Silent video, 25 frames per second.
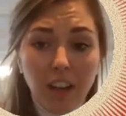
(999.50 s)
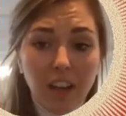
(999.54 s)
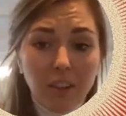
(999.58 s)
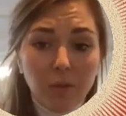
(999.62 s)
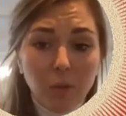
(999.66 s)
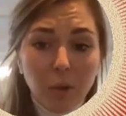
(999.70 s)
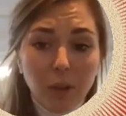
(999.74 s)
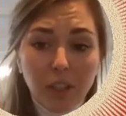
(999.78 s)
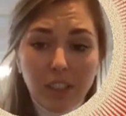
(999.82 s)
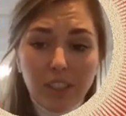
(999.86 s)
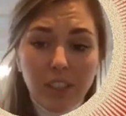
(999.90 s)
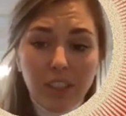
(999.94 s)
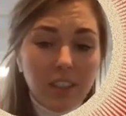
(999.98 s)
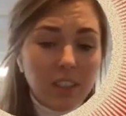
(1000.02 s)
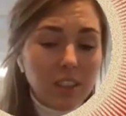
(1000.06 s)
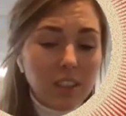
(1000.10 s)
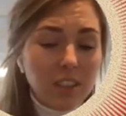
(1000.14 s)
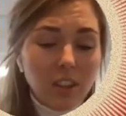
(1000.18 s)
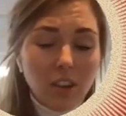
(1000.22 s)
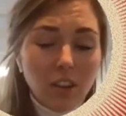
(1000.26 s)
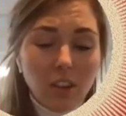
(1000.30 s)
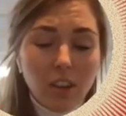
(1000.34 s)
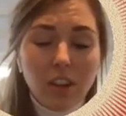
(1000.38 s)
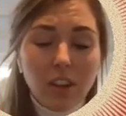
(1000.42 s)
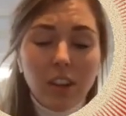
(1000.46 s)
we see this a
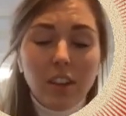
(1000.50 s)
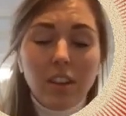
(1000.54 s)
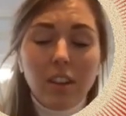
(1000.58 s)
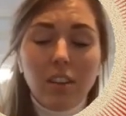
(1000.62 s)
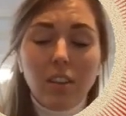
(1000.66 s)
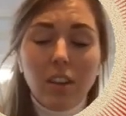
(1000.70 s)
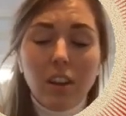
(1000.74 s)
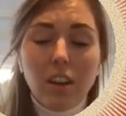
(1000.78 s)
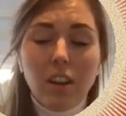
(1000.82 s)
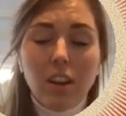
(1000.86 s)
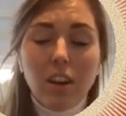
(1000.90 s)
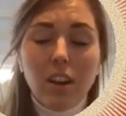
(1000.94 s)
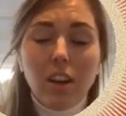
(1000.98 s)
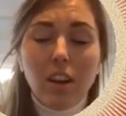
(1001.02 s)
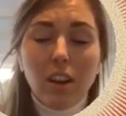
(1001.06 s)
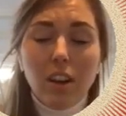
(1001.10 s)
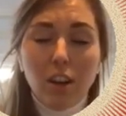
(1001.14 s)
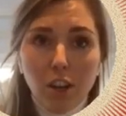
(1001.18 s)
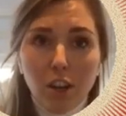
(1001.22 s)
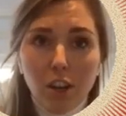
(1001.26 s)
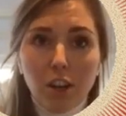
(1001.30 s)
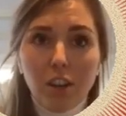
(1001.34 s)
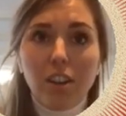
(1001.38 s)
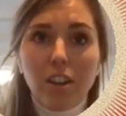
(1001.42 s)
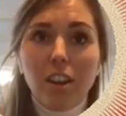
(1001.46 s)
lot
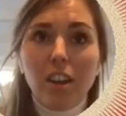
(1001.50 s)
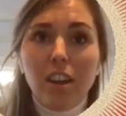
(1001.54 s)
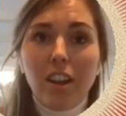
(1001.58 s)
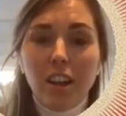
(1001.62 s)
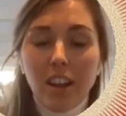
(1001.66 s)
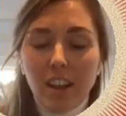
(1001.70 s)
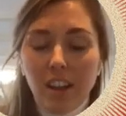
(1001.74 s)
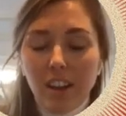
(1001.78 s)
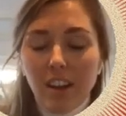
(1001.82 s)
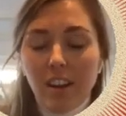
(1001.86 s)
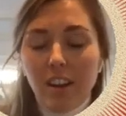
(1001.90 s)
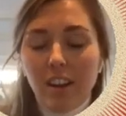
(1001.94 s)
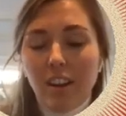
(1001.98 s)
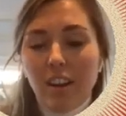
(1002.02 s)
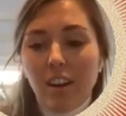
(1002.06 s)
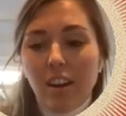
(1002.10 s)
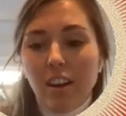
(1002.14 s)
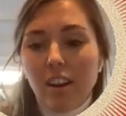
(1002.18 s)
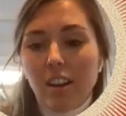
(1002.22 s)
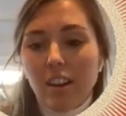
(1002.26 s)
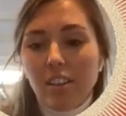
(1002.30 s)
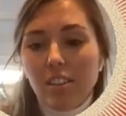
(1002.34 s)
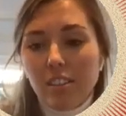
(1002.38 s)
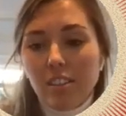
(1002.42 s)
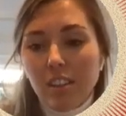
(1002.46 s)
in
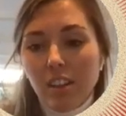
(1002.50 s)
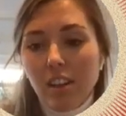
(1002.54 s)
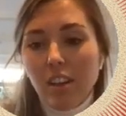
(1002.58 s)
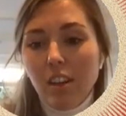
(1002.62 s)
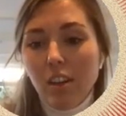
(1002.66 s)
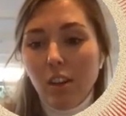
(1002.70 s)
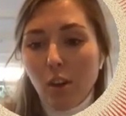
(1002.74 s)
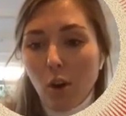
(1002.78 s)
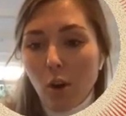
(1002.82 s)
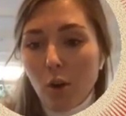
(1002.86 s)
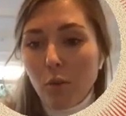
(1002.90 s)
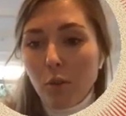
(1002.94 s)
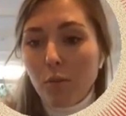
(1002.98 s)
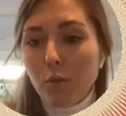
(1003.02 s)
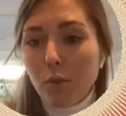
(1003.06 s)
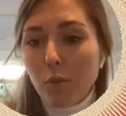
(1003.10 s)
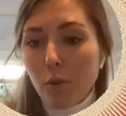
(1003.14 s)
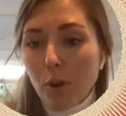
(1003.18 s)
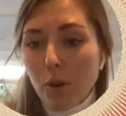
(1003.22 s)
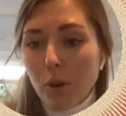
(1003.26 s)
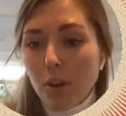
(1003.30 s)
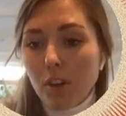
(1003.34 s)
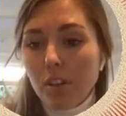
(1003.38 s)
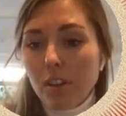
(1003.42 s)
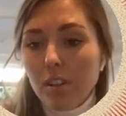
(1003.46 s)
CEO
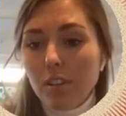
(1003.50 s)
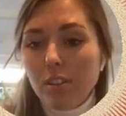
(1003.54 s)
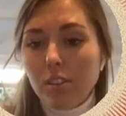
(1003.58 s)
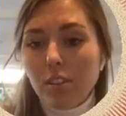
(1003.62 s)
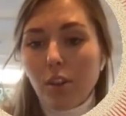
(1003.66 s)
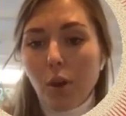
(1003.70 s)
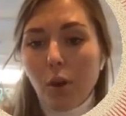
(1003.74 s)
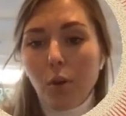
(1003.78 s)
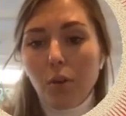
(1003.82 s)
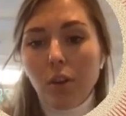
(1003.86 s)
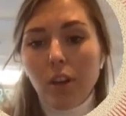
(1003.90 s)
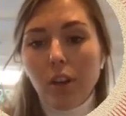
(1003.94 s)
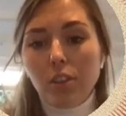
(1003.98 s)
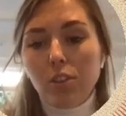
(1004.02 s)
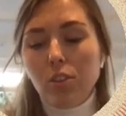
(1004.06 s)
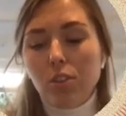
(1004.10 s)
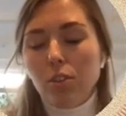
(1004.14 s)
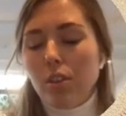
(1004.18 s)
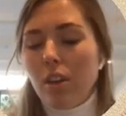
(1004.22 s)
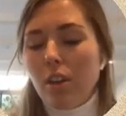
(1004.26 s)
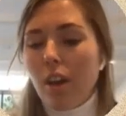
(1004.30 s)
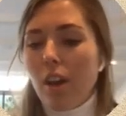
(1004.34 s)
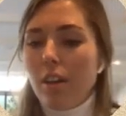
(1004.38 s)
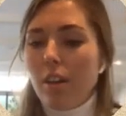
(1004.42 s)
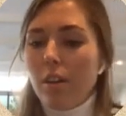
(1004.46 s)
fraud, so that you
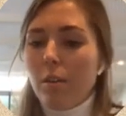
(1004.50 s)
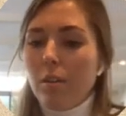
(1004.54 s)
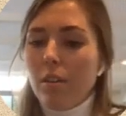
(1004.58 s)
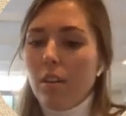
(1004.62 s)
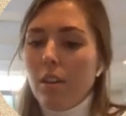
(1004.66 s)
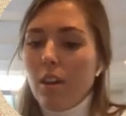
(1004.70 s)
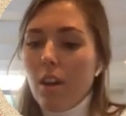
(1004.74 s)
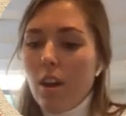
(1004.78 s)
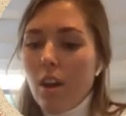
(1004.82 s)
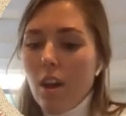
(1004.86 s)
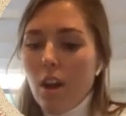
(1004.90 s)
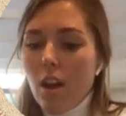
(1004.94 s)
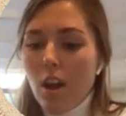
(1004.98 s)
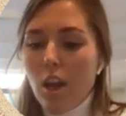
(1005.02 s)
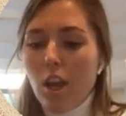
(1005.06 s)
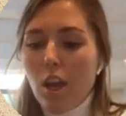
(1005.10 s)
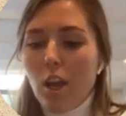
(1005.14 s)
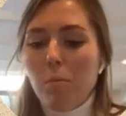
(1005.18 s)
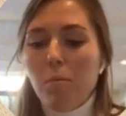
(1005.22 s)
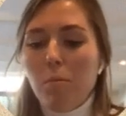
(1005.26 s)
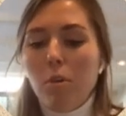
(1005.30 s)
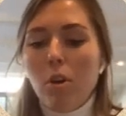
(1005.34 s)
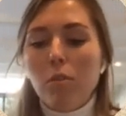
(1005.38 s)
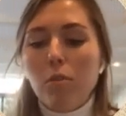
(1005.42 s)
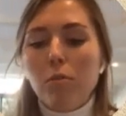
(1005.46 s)
get an
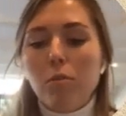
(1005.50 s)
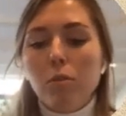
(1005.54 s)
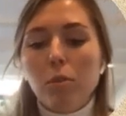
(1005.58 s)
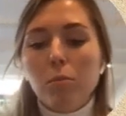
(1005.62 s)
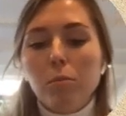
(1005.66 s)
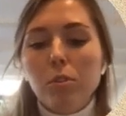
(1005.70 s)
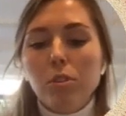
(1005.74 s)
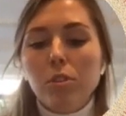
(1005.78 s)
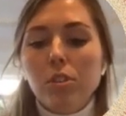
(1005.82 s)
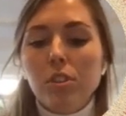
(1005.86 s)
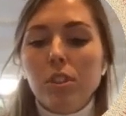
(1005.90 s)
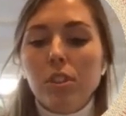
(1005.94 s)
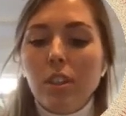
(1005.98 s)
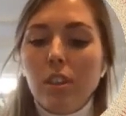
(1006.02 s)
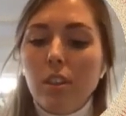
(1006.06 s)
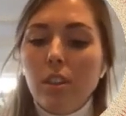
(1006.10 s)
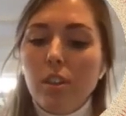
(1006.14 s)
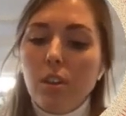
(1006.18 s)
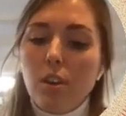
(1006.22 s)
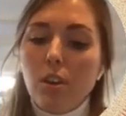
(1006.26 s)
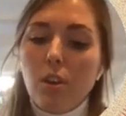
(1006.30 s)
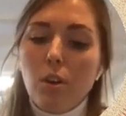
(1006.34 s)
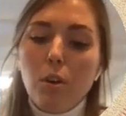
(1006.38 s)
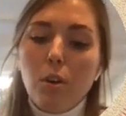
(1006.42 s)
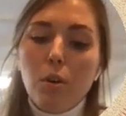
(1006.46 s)
email from your
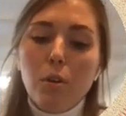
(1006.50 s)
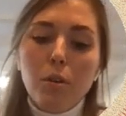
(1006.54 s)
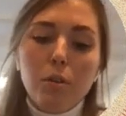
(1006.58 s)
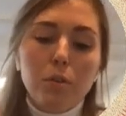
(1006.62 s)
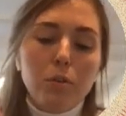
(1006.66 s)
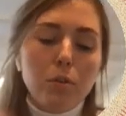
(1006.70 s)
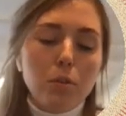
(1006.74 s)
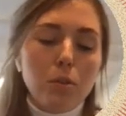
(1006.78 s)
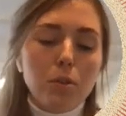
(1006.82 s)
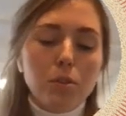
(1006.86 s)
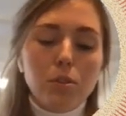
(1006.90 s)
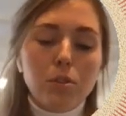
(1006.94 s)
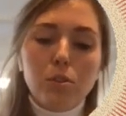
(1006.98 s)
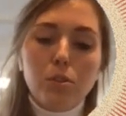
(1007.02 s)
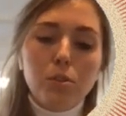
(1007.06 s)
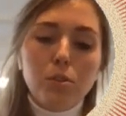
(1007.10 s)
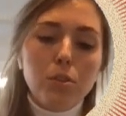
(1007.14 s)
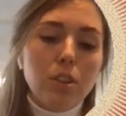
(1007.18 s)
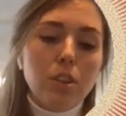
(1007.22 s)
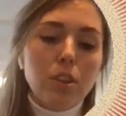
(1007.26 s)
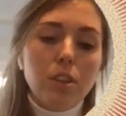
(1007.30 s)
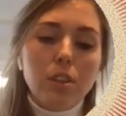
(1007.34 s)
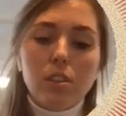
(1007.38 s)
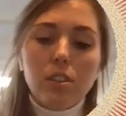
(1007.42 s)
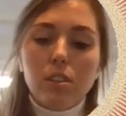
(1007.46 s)
CEO to
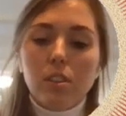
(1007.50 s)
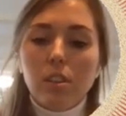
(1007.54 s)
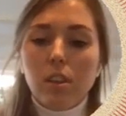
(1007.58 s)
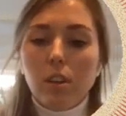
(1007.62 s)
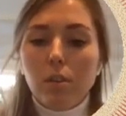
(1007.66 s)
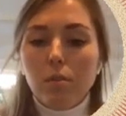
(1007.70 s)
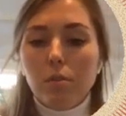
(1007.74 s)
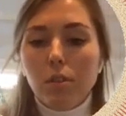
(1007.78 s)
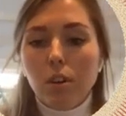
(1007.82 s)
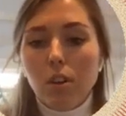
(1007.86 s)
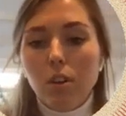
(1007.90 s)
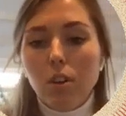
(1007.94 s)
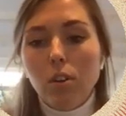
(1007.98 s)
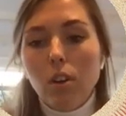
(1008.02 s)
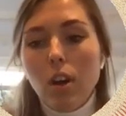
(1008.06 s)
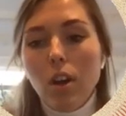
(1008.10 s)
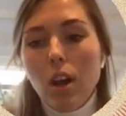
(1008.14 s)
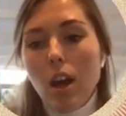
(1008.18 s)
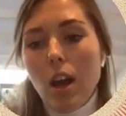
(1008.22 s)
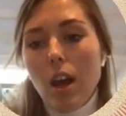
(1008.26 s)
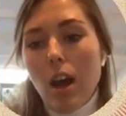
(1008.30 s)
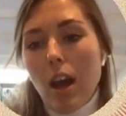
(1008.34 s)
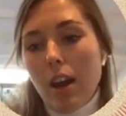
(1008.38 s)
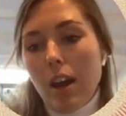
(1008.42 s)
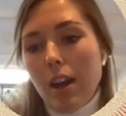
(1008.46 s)
the CFO
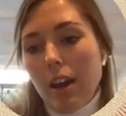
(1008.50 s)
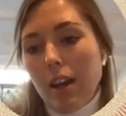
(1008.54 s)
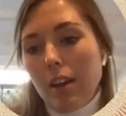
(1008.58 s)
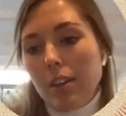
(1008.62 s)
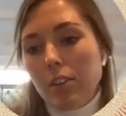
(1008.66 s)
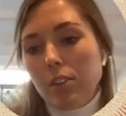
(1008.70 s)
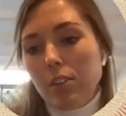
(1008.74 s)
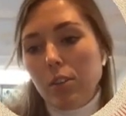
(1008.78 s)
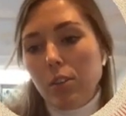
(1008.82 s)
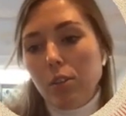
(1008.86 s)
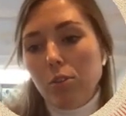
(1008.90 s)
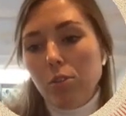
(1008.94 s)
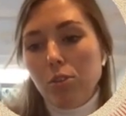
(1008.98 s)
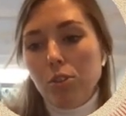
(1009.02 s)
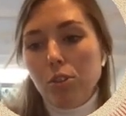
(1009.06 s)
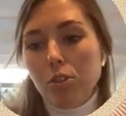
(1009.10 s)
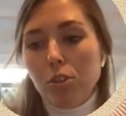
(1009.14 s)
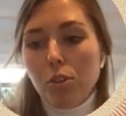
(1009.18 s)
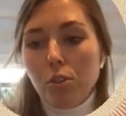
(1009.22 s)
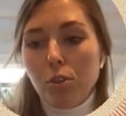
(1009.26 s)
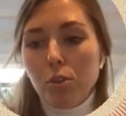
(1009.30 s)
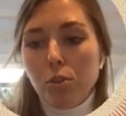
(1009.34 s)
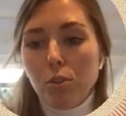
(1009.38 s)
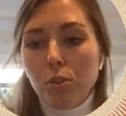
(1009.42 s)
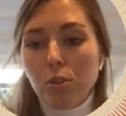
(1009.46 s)
and ask you
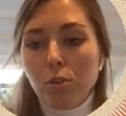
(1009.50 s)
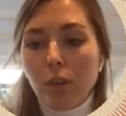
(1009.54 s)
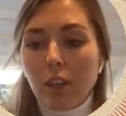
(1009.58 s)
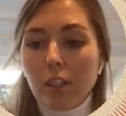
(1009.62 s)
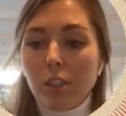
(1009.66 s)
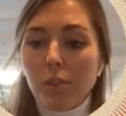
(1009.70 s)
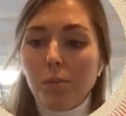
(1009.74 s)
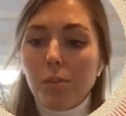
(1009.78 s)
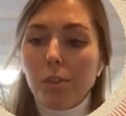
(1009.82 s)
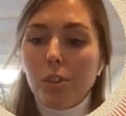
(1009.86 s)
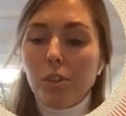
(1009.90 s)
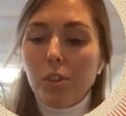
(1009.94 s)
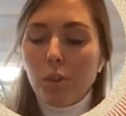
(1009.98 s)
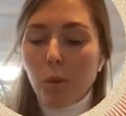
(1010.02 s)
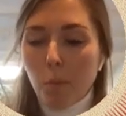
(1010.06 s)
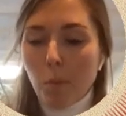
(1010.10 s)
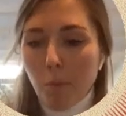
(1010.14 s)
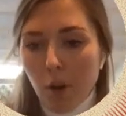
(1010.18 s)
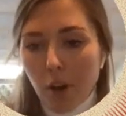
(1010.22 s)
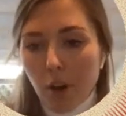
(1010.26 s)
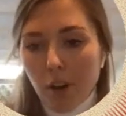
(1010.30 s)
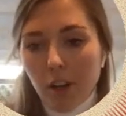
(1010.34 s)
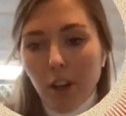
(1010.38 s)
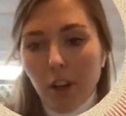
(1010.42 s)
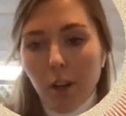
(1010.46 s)
to transfer some
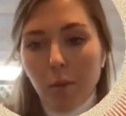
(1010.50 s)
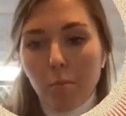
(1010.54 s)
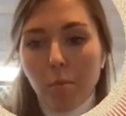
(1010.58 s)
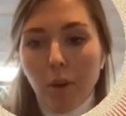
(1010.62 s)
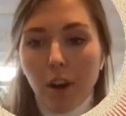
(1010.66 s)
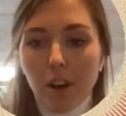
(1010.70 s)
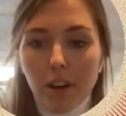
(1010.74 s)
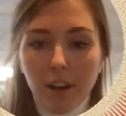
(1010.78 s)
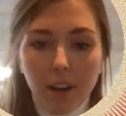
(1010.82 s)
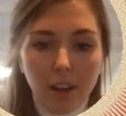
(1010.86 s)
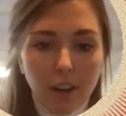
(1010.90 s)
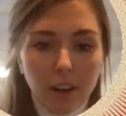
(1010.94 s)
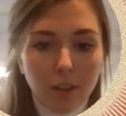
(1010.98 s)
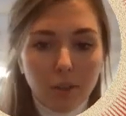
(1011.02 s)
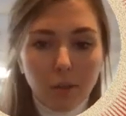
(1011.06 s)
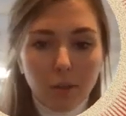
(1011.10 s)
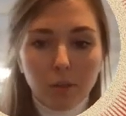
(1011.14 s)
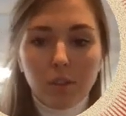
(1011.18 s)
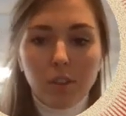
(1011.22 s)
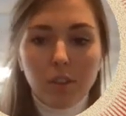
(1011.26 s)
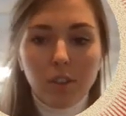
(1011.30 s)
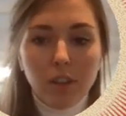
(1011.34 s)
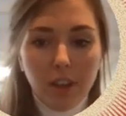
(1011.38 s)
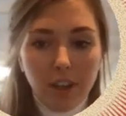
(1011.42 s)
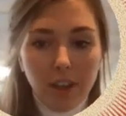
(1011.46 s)
money by the end of
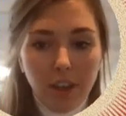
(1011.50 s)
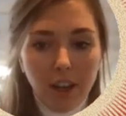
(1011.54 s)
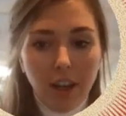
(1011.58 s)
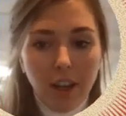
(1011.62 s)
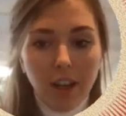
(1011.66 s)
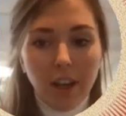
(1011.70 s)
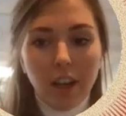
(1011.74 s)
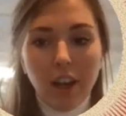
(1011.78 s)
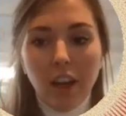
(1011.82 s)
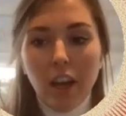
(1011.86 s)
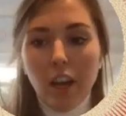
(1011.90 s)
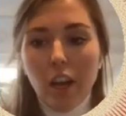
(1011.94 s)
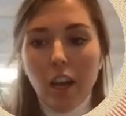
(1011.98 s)
the day